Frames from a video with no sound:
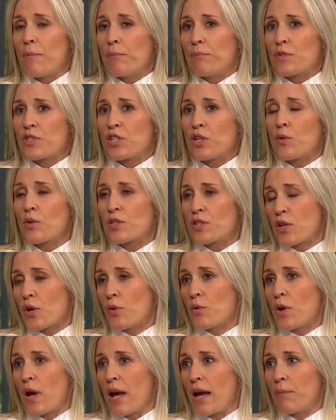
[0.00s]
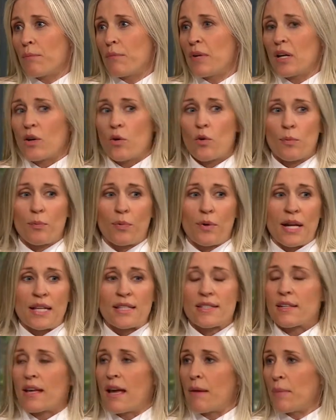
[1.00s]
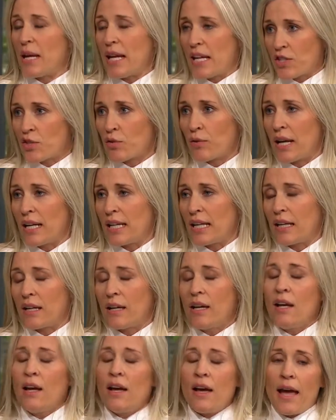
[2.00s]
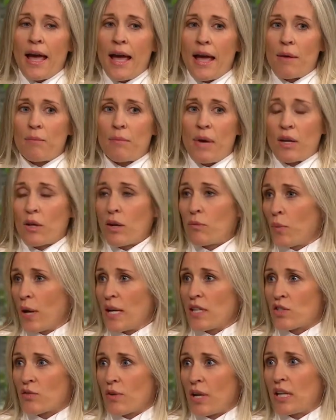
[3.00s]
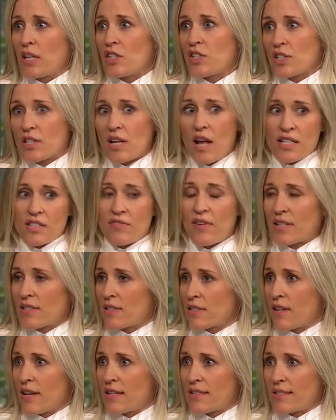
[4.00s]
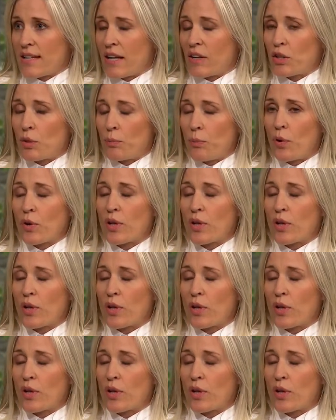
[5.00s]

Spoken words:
She also incorporates HIIT training and weights training. She's lots of exercise there in the book.